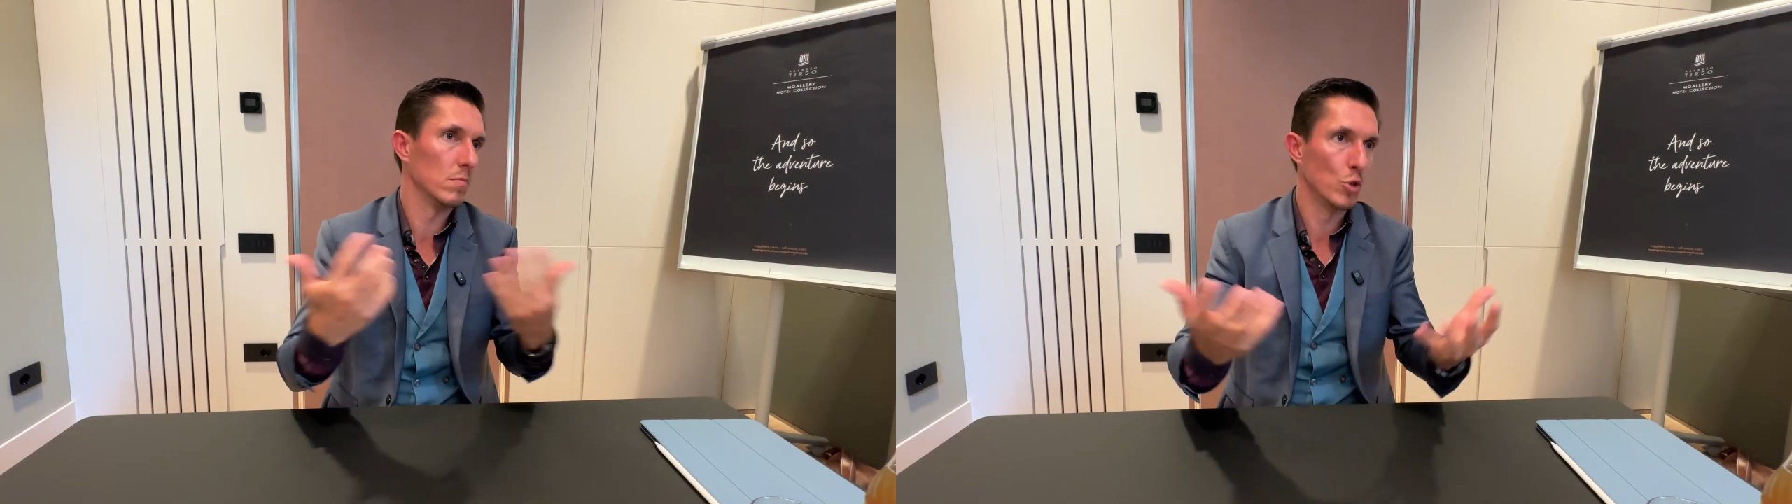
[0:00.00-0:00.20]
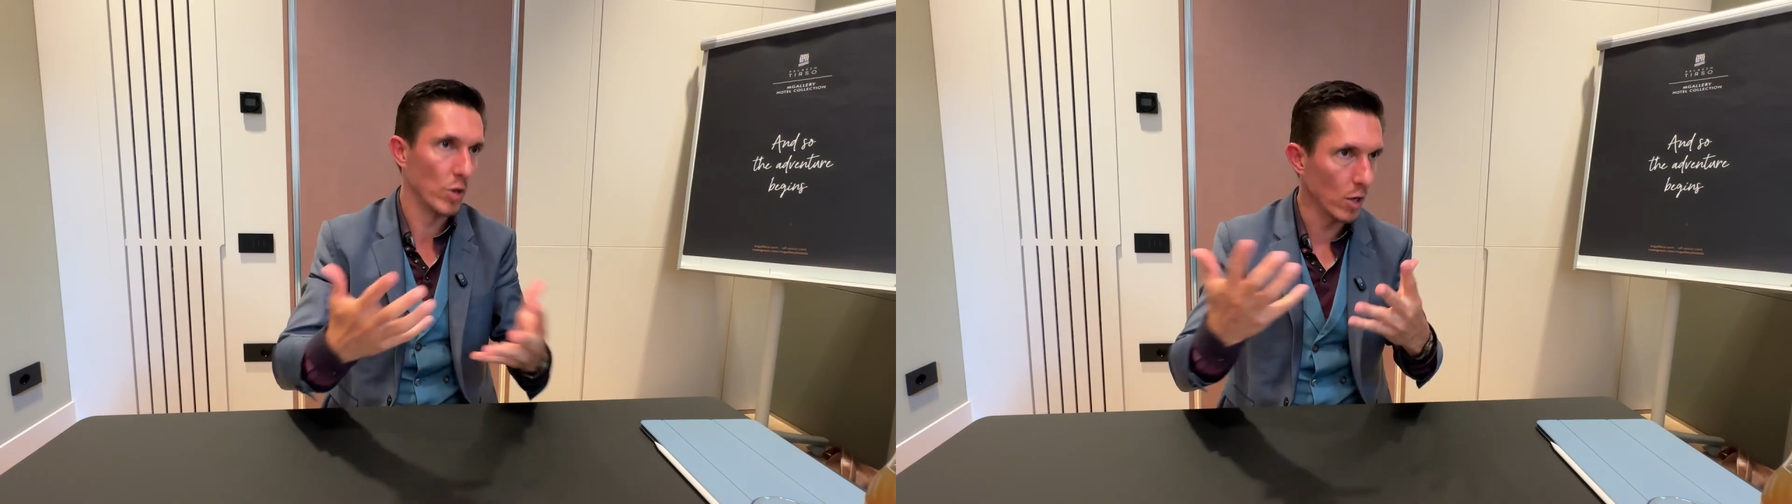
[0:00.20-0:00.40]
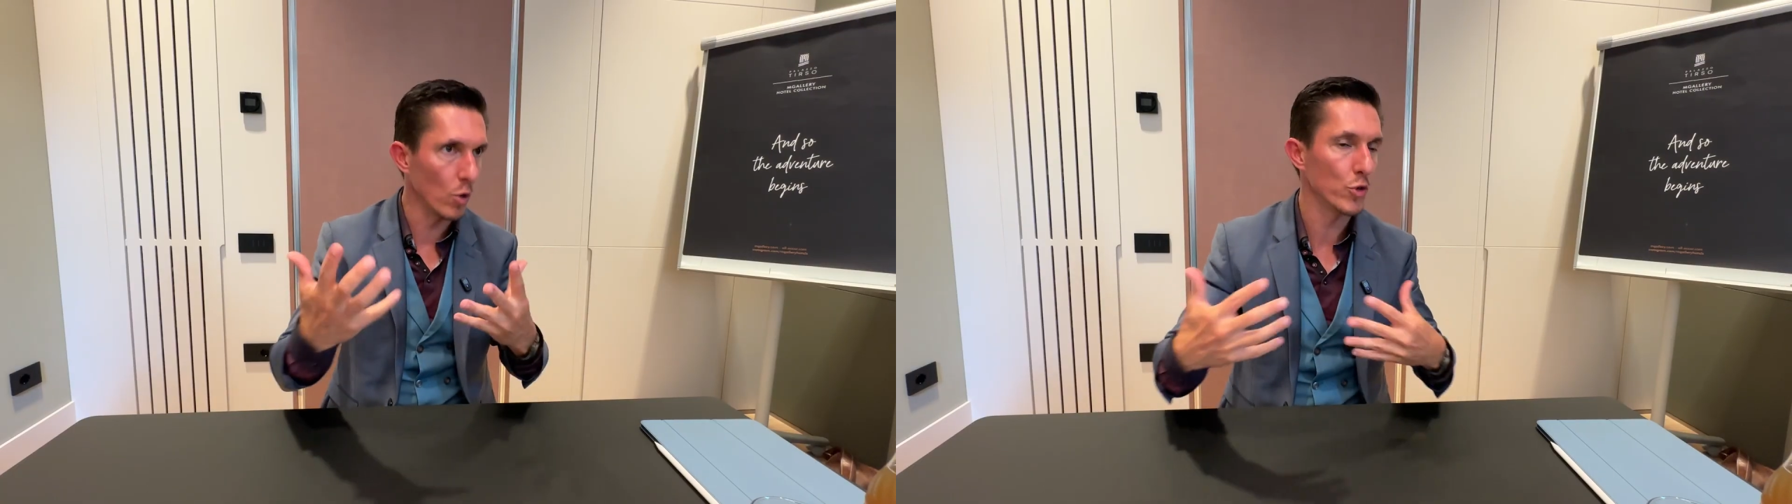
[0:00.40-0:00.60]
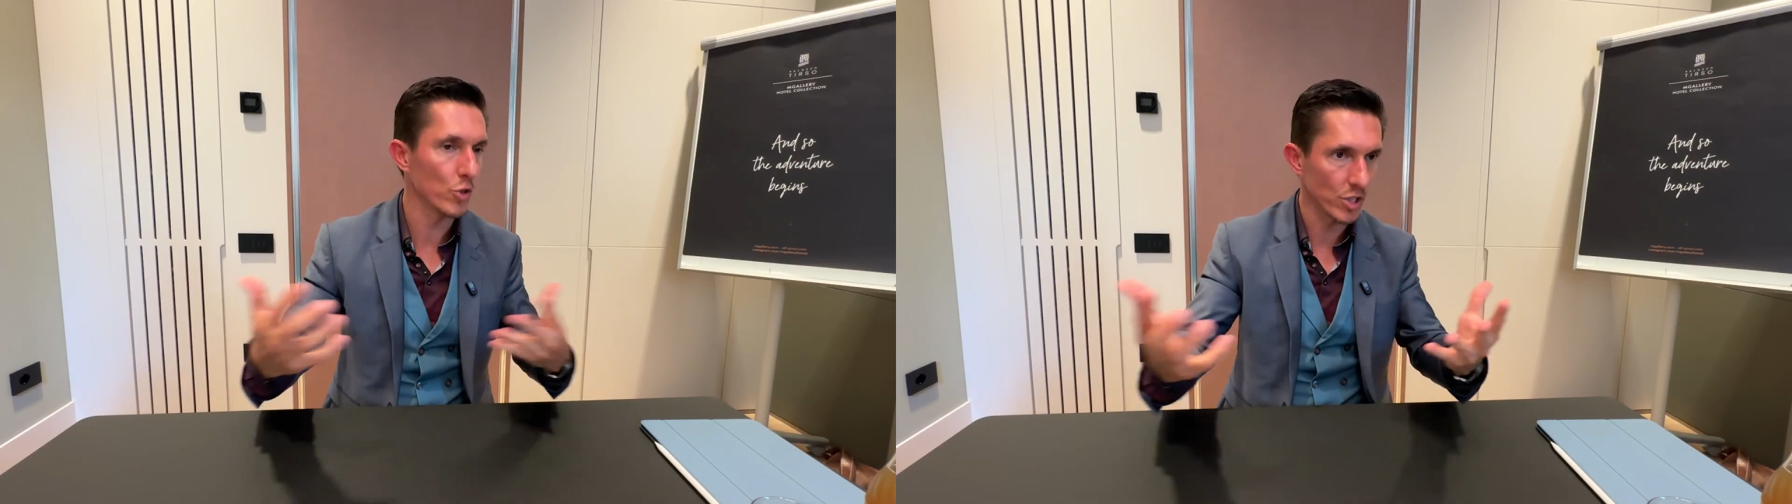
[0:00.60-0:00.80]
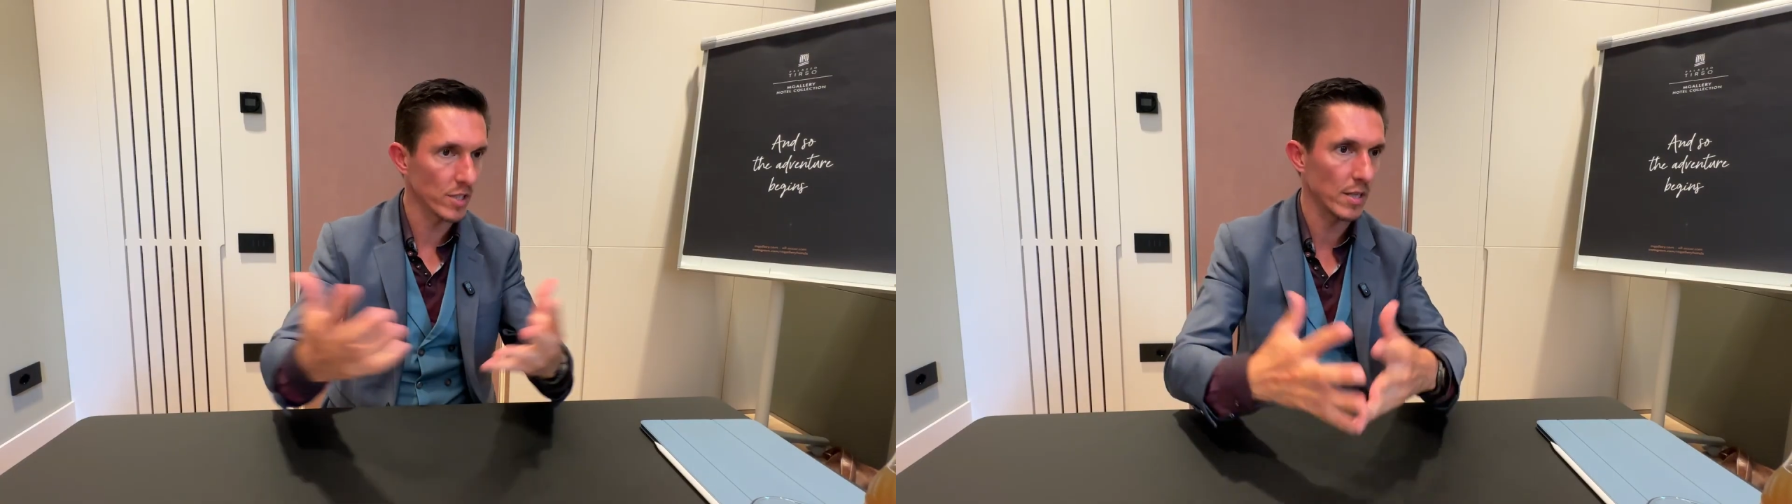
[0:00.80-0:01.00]
you can also
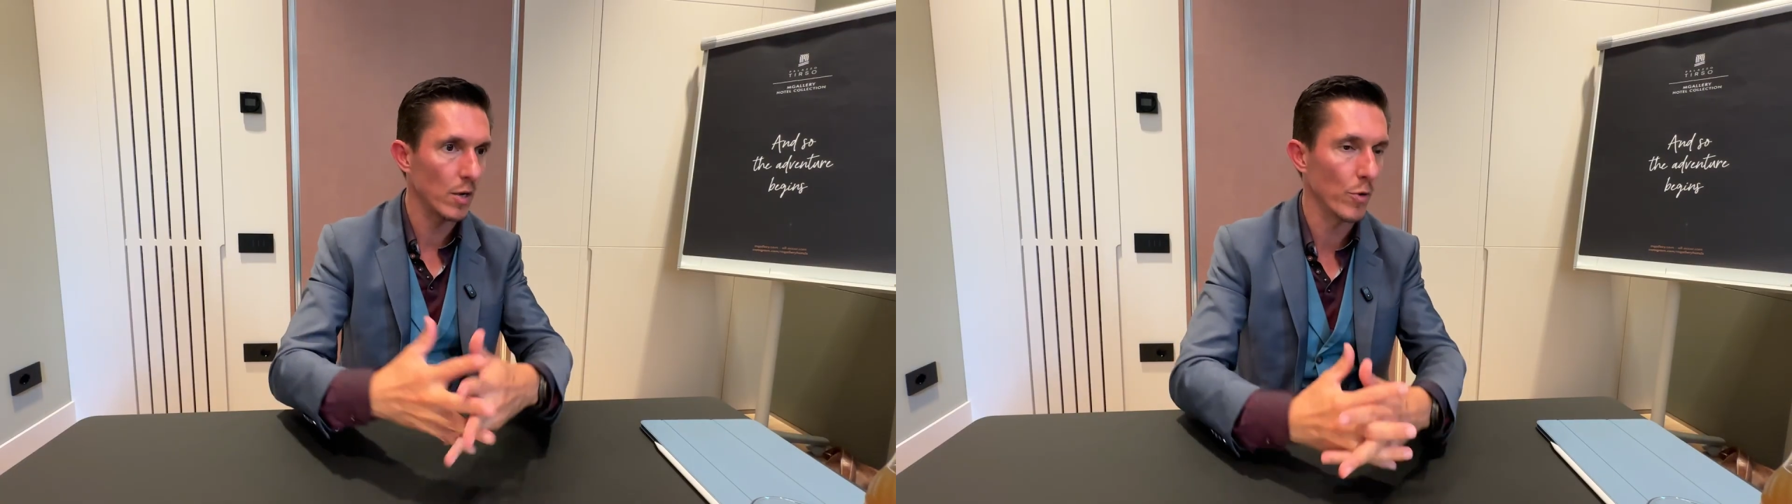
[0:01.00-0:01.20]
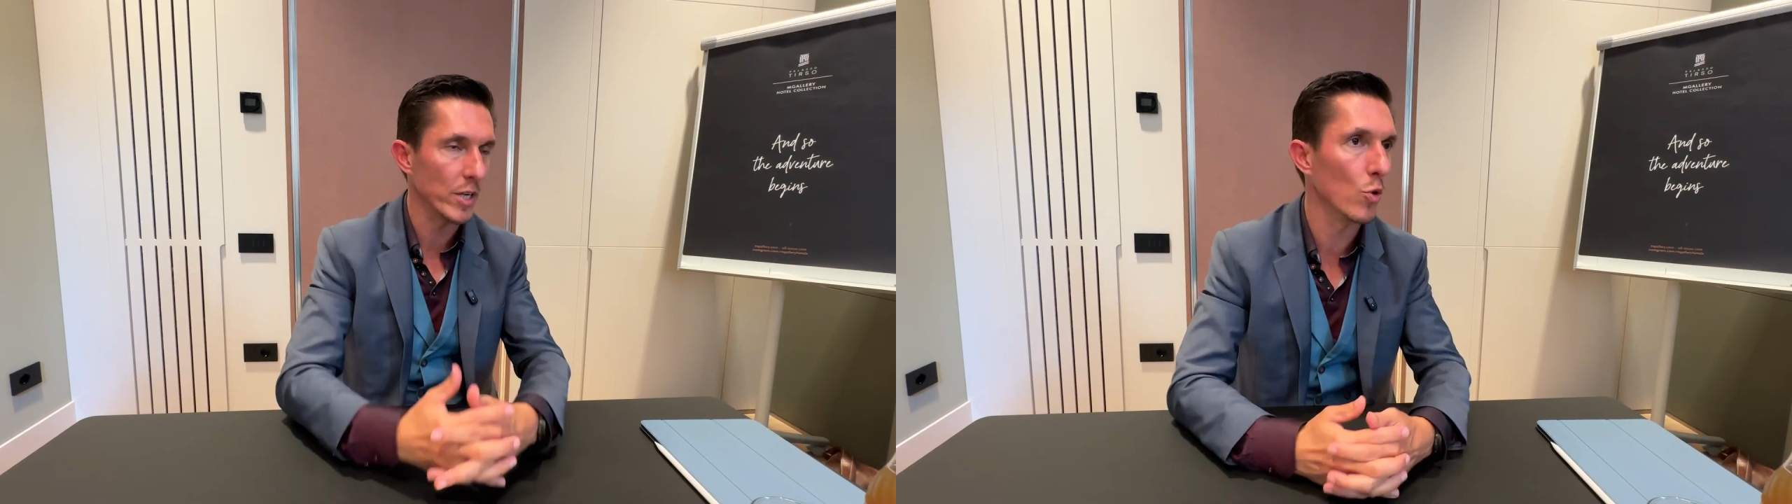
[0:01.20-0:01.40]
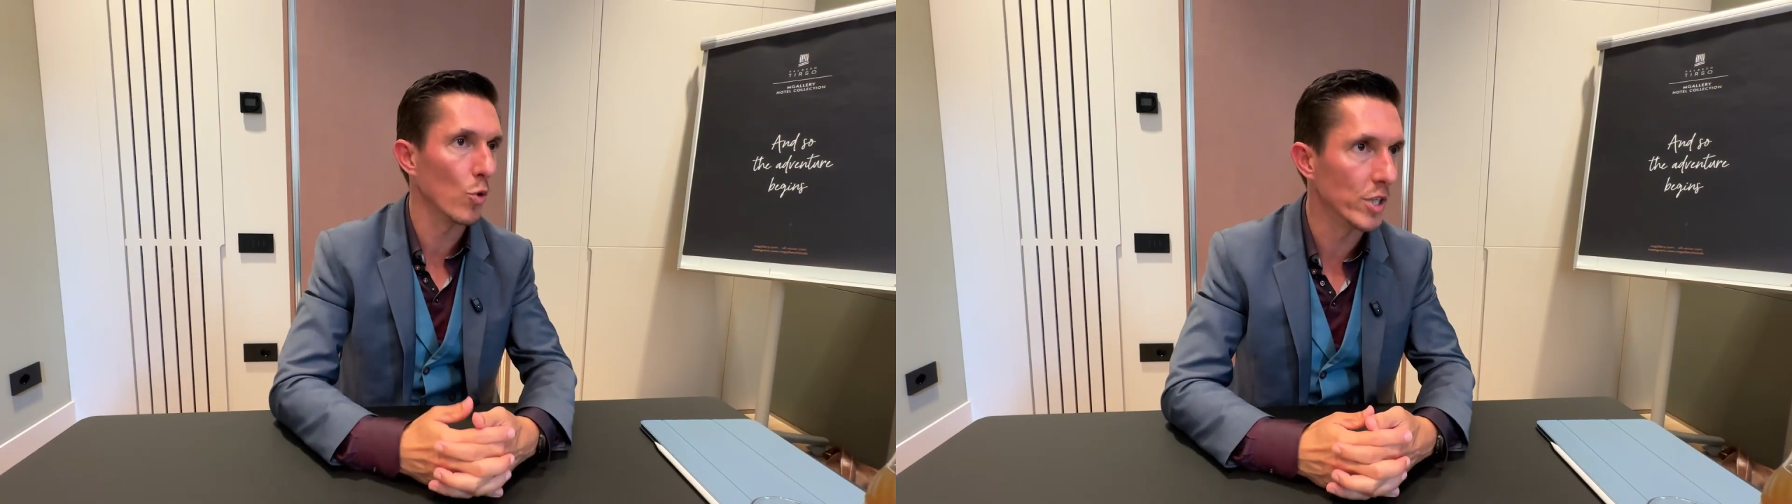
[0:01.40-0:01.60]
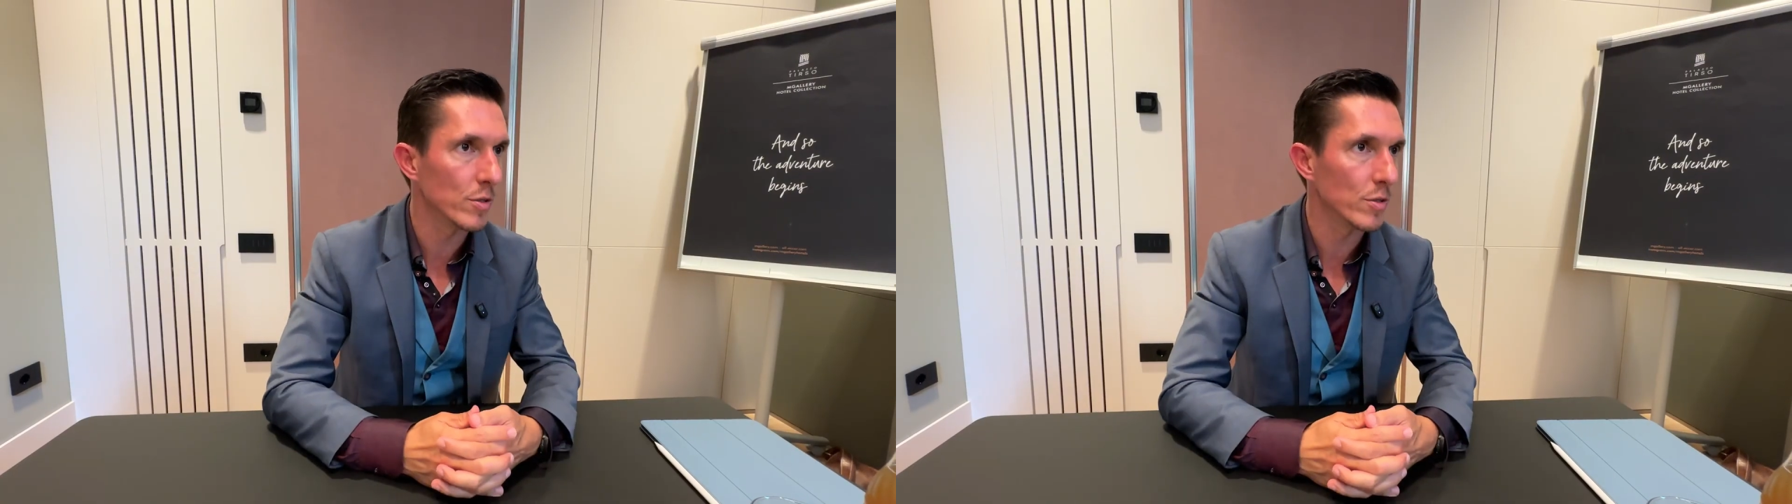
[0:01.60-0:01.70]
just record